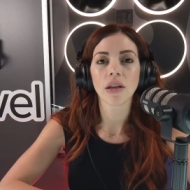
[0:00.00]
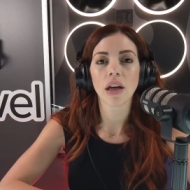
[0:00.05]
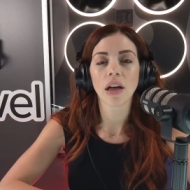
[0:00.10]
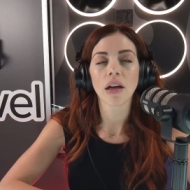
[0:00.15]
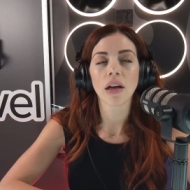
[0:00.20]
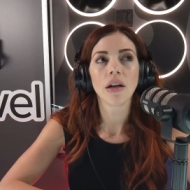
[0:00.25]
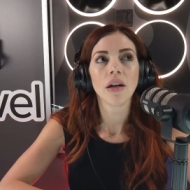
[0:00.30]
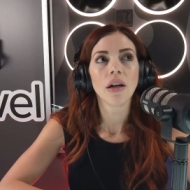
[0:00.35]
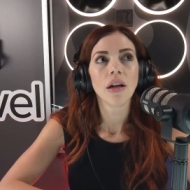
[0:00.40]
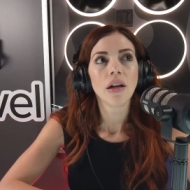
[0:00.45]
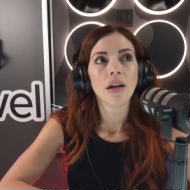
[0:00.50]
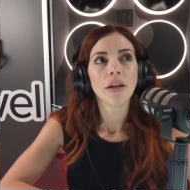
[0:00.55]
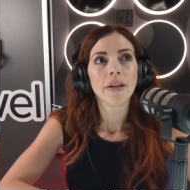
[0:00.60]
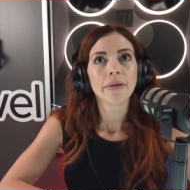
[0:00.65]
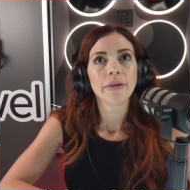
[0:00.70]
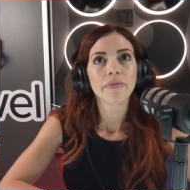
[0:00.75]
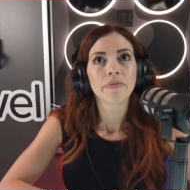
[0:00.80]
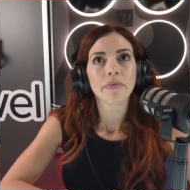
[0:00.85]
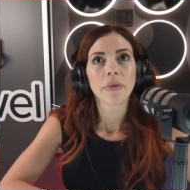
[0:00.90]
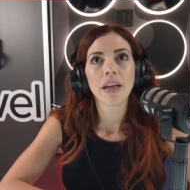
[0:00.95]
like
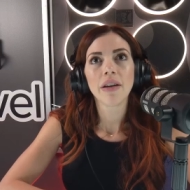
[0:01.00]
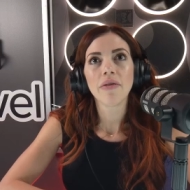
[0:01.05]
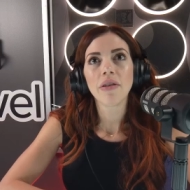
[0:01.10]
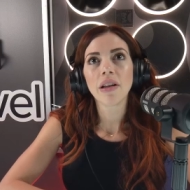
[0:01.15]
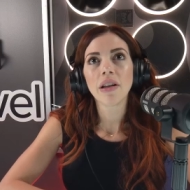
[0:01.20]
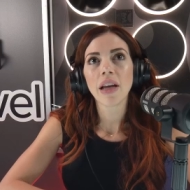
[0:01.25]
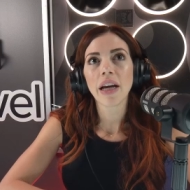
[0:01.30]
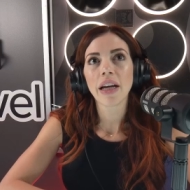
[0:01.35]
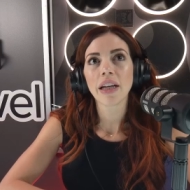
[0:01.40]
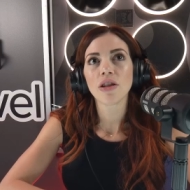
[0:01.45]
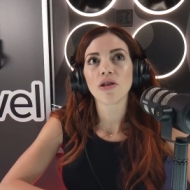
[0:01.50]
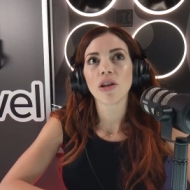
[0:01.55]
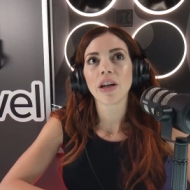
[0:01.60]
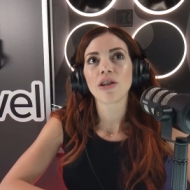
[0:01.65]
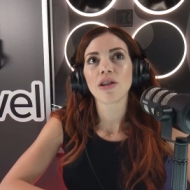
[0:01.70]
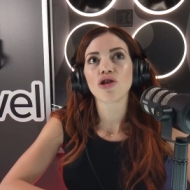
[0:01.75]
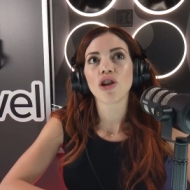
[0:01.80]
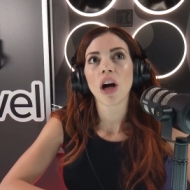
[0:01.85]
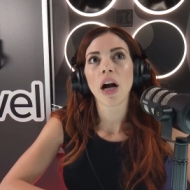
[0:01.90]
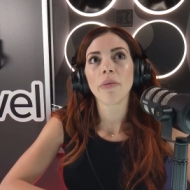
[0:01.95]
even like in
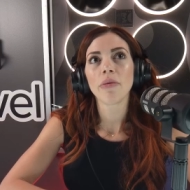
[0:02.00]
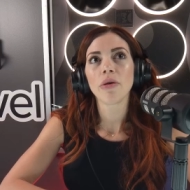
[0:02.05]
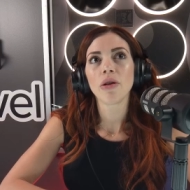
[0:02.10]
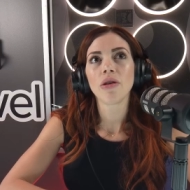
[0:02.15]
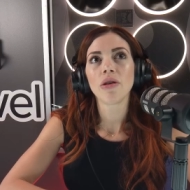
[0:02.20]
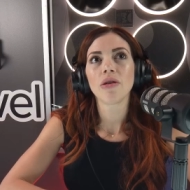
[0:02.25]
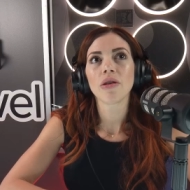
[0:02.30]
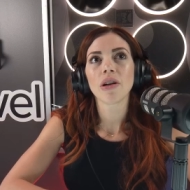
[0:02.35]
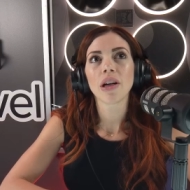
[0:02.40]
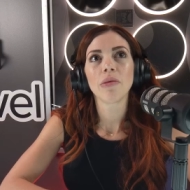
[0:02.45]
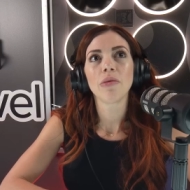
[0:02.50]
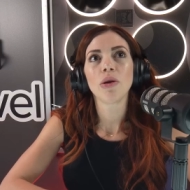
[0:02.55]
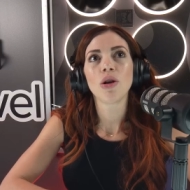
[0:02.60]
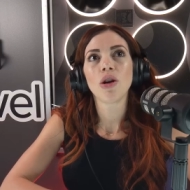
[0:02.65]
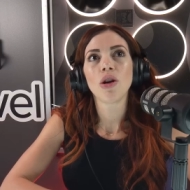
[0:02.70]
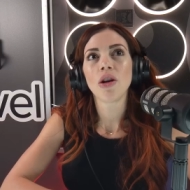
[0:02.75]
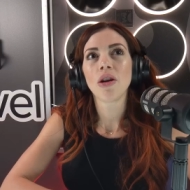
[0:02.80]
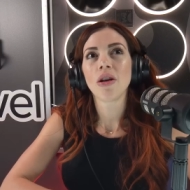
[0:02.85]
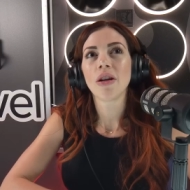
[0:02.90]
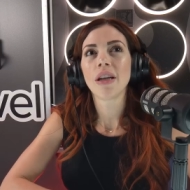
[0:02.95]
like tribal
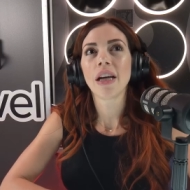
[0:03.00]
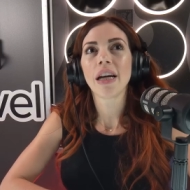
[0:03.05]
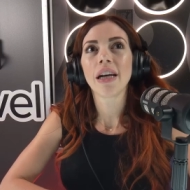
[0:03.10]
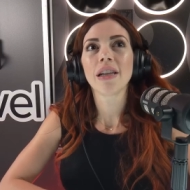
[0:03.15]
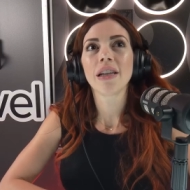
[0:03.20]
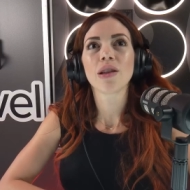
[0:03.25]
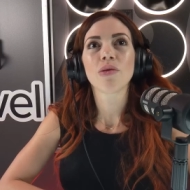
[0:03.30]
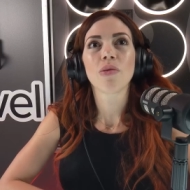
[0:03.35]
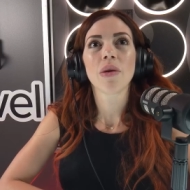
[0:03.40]
community days